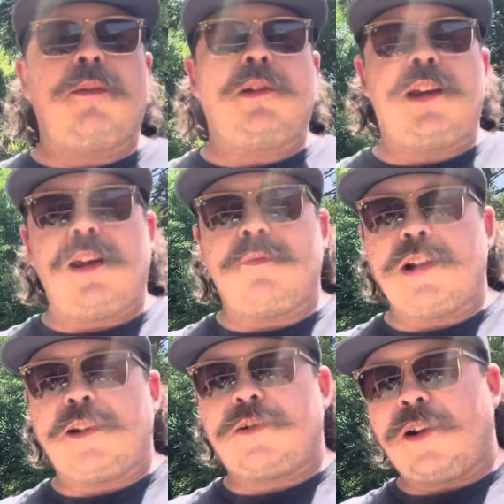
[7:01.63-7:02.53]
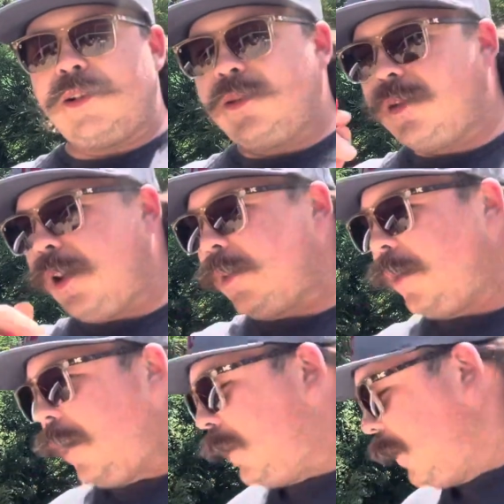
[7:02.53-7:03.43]
we have Jack and Tracy's 8th
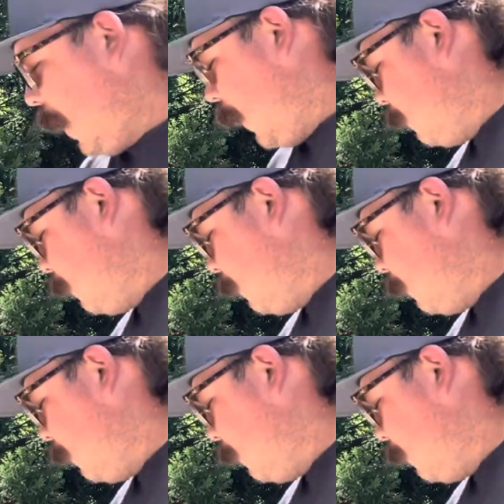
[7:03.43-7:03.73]
grade night.